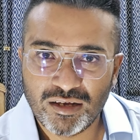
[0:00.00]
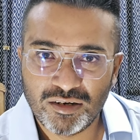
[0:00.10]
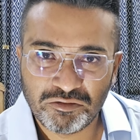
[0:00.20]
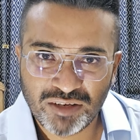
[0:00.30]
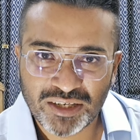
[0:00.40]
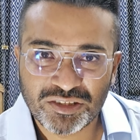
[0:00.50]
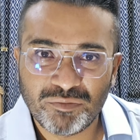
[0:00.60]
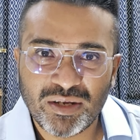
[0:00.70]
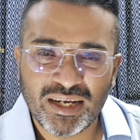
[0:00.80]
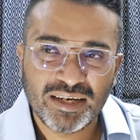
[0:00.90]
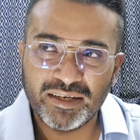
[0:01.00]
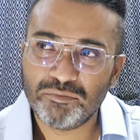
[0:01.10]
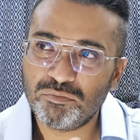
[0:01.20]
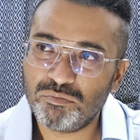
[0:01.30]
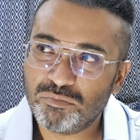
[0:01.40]
Reflection, man. I
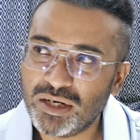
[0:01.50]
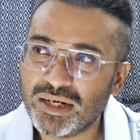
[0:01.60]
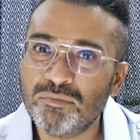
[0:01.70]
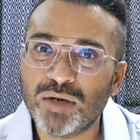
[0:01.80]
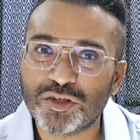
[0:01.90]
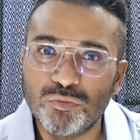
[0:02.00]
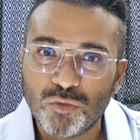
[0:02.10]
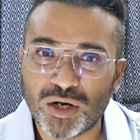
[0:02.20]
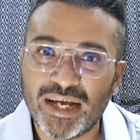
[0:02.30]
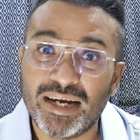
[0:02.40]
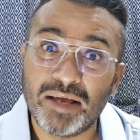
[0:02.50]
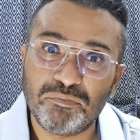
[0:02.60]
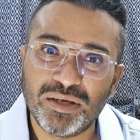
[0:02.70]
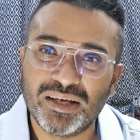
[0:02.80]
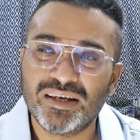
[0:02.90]
did pretty much more. I had
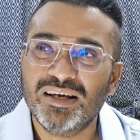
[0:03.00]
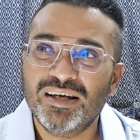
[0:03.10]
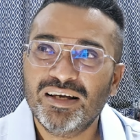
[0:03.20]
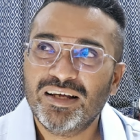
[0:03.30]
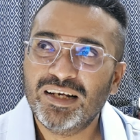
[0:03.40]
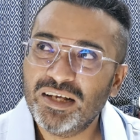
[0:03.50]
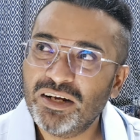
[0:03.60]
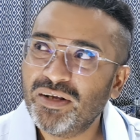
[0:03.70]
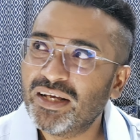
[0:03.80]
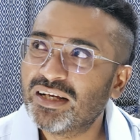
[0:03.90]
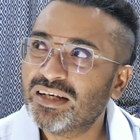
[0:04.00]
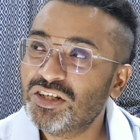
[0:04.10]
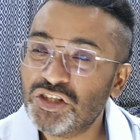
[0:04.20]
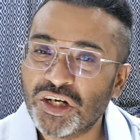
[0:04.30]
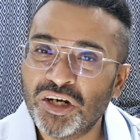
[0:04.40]
Epic, Lyric,
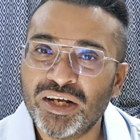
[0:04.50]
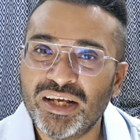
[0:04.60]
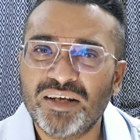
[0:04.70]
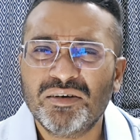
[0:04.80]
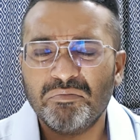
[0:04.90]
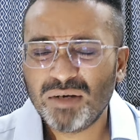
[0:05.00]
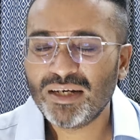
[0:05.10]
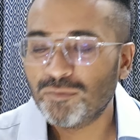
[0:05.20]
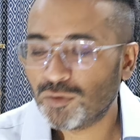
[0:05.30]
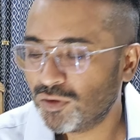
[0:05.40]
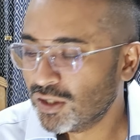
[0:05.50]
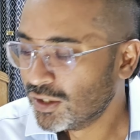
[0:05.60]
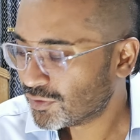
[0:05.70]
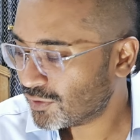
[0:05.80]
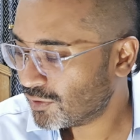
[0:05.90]
Journey, plenty more.
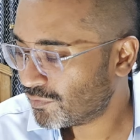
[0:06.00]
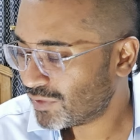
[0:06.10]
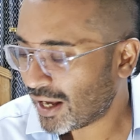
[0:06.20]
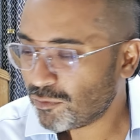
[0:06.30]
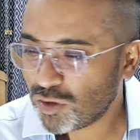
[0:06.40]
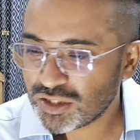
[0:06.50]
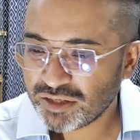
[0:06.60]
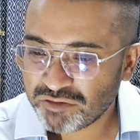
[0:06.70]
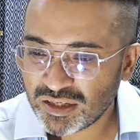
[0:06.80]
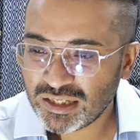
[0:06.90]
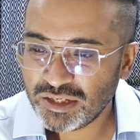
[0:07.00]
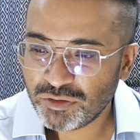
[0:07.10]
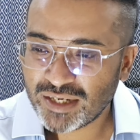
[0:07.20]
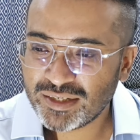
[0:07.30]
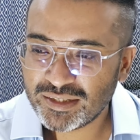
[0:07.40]
So Amouage, definitely you
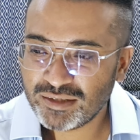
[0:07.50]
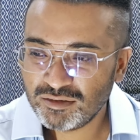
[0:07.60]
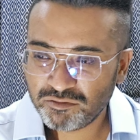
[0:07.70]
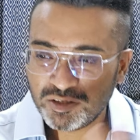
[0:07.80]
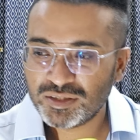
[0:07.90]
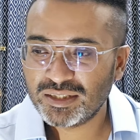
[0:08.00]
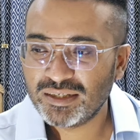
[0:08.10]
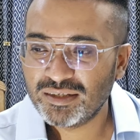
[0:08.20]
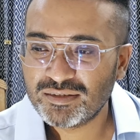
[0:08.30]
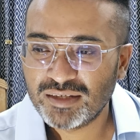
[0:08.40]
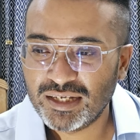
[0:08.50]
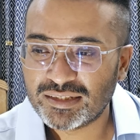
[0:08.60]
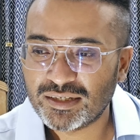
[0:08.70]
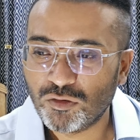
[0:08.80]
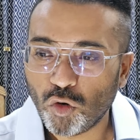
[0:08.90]
can tell. First thing is,
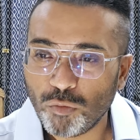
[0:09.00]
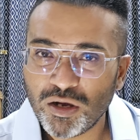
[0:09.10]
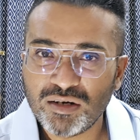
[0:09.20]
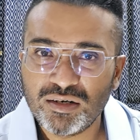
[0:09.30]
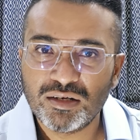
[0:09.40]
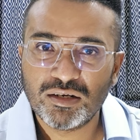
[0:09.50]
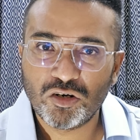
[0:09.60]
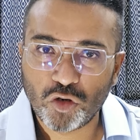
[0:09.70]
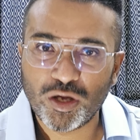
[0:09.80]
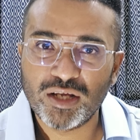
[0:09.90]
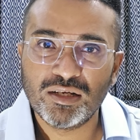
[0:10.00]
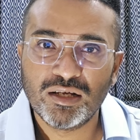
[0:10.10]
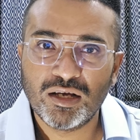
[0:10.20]
it's an Oman royal